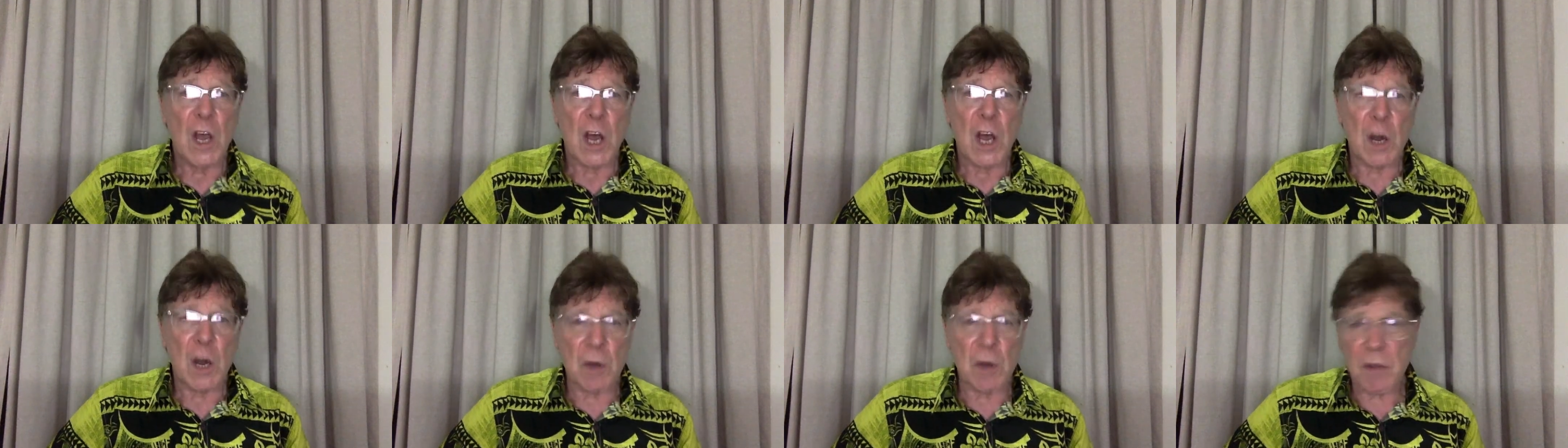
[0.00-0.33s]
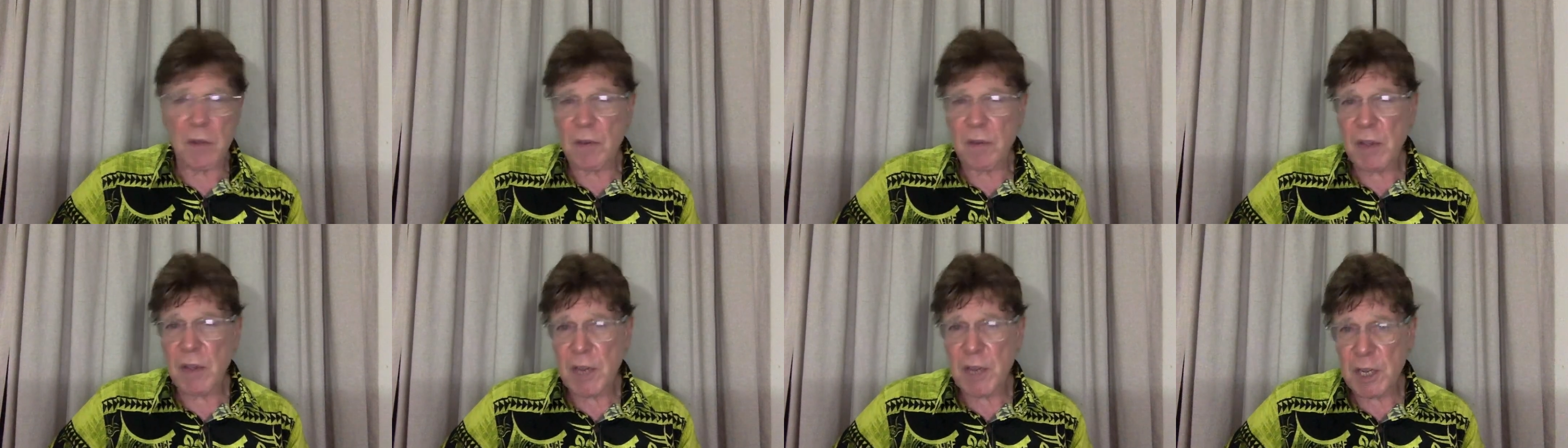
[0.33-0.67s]

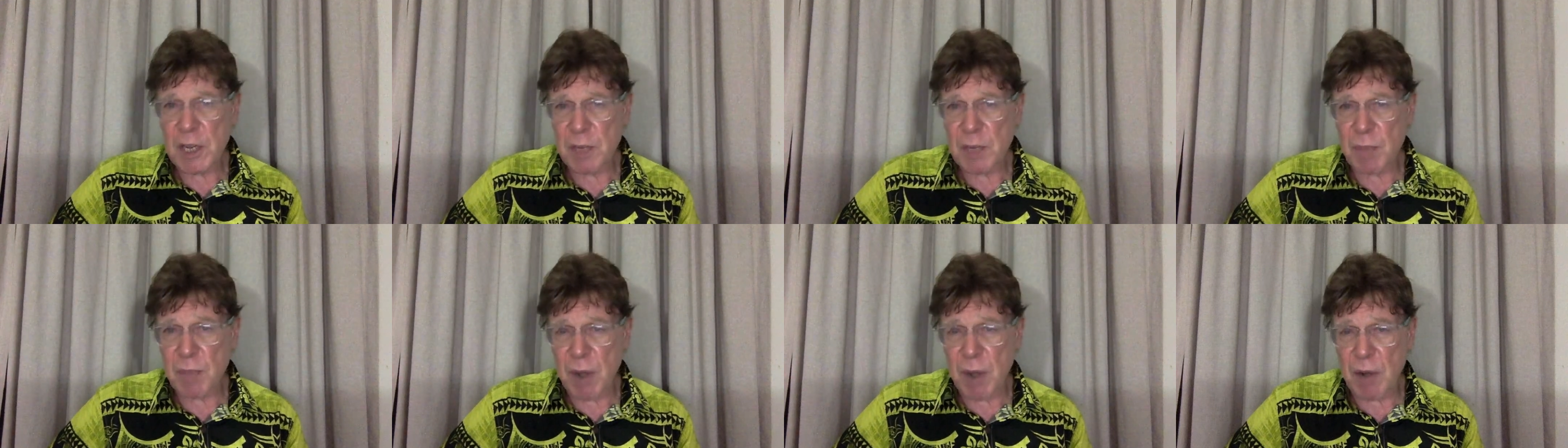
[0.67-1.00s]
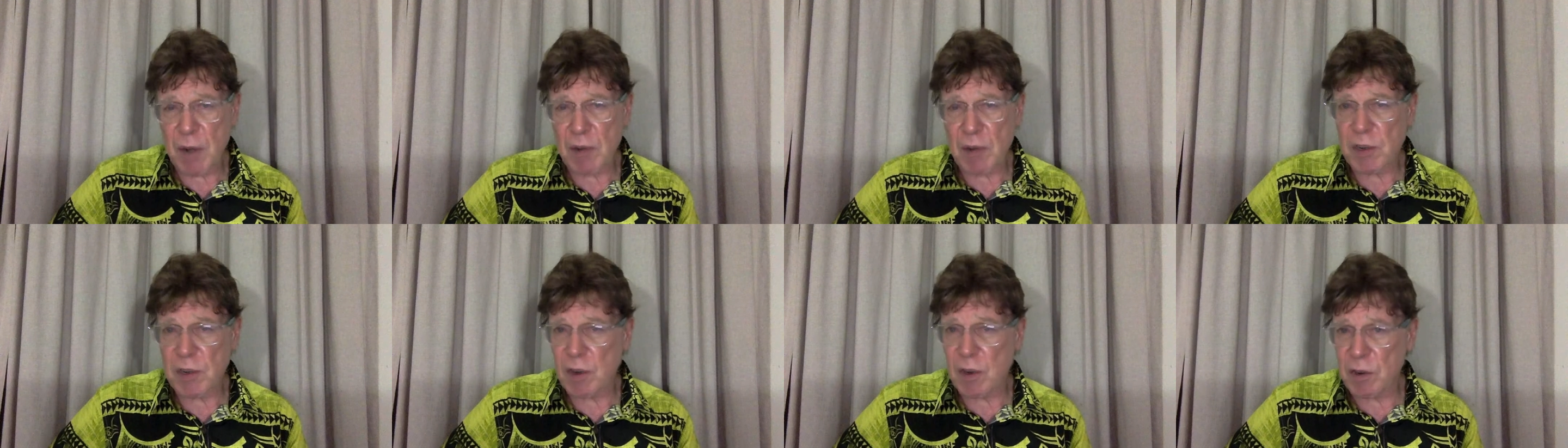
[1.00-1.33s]
However, his
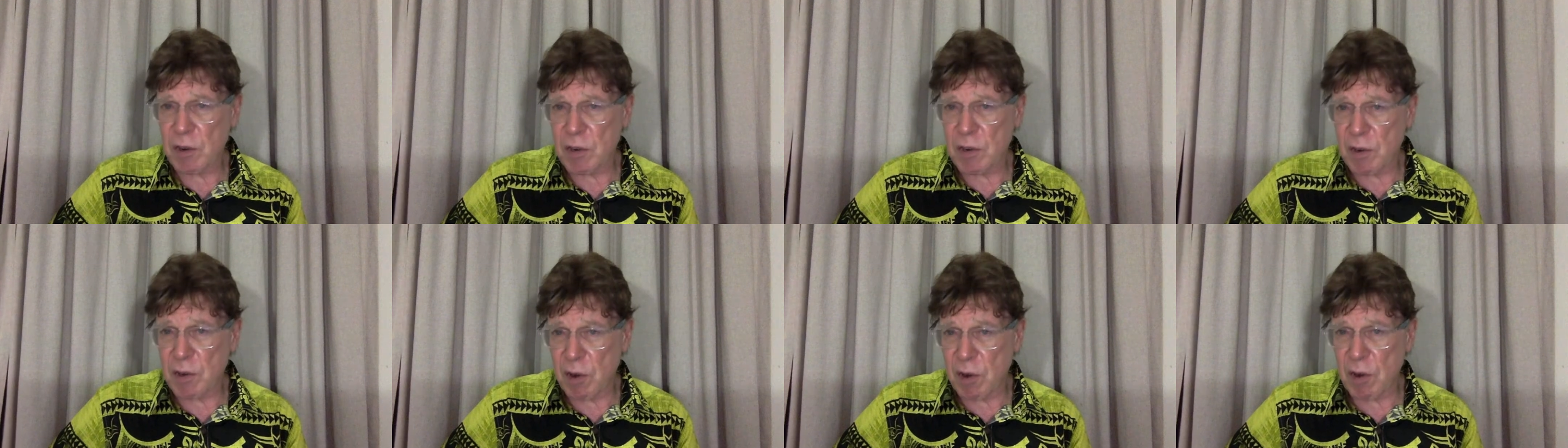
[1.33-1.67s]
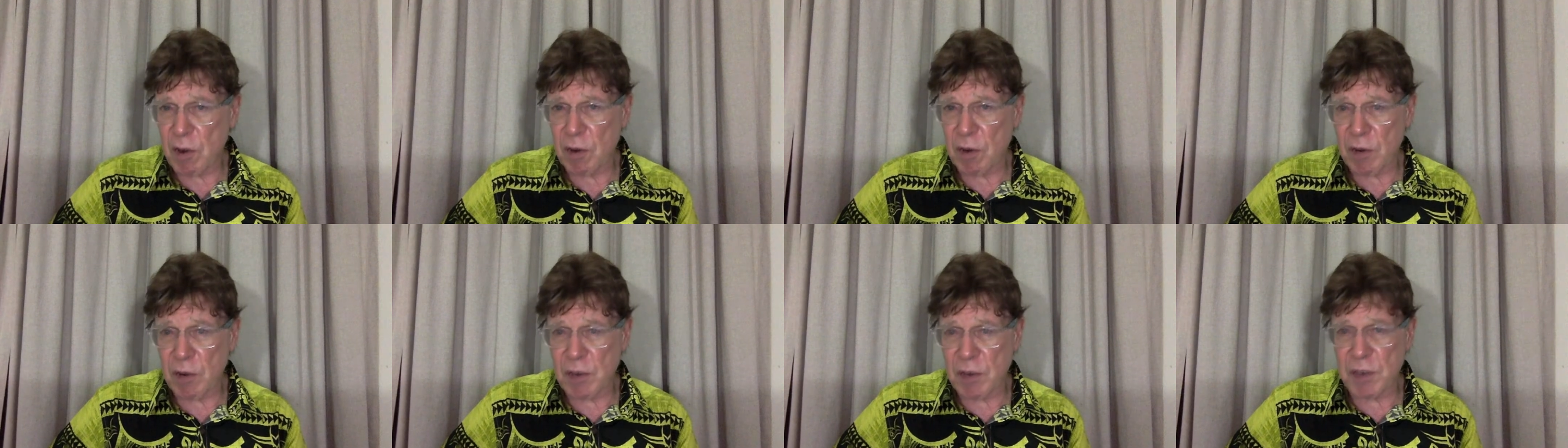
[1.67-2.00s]
parents are
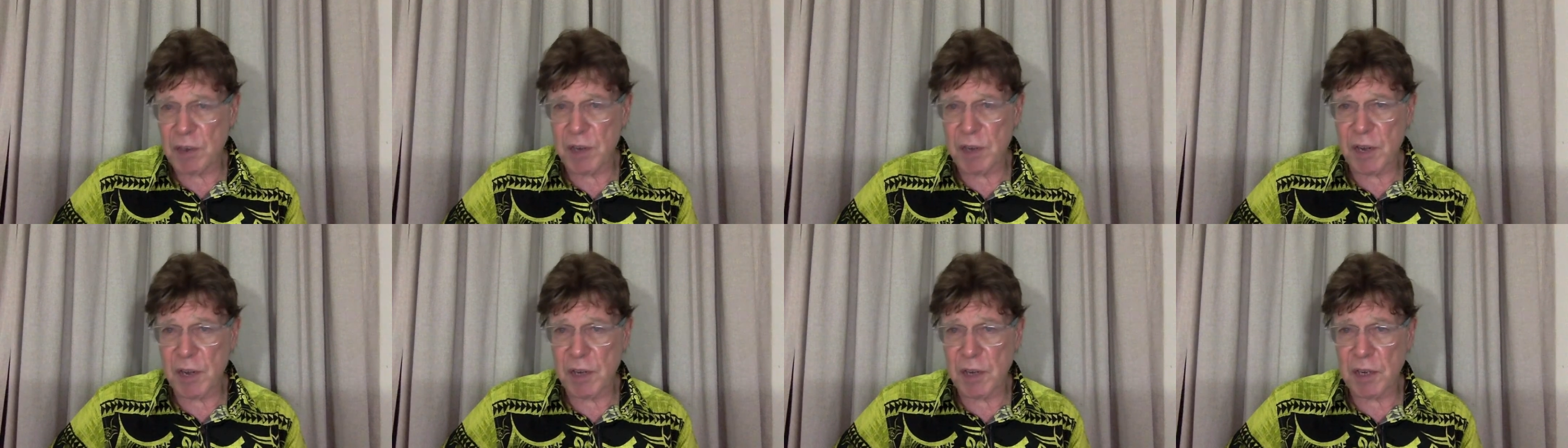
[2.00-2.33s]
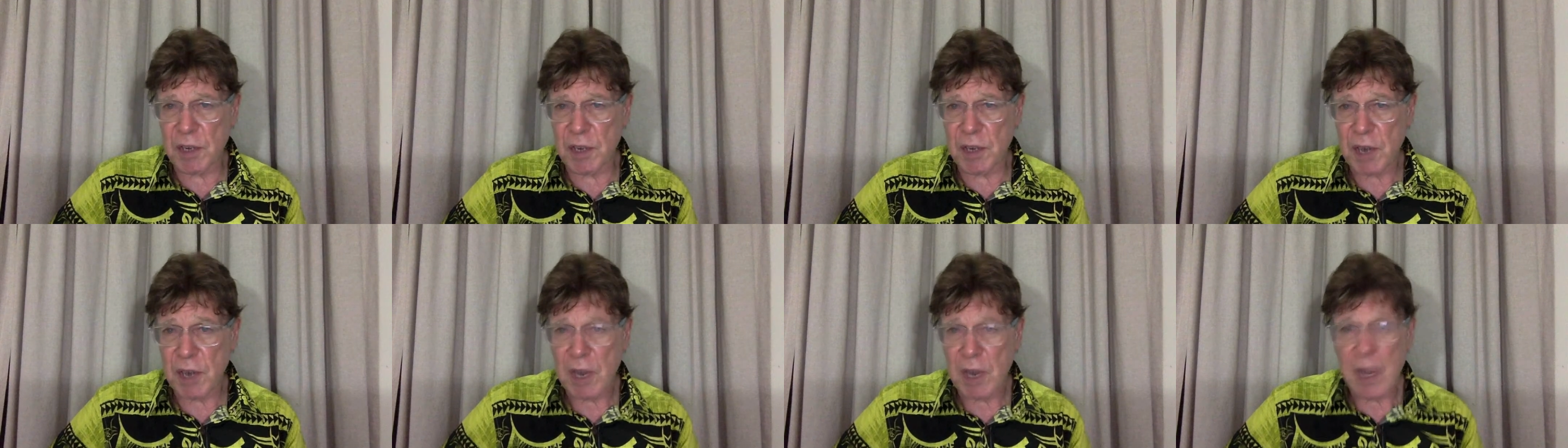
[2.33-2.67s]
strong
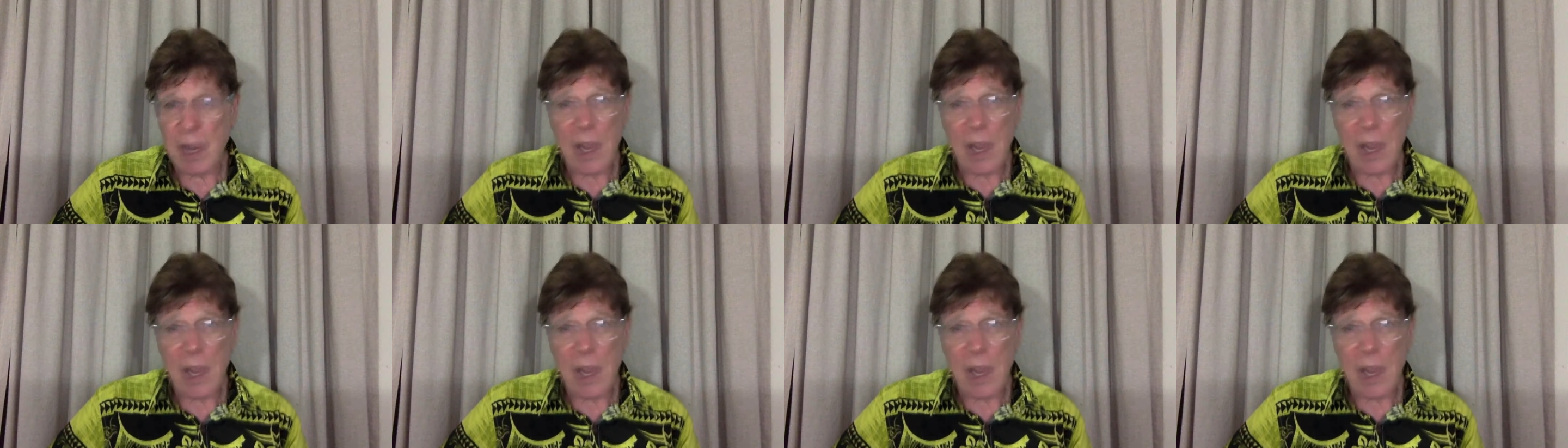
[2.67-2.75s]
Christians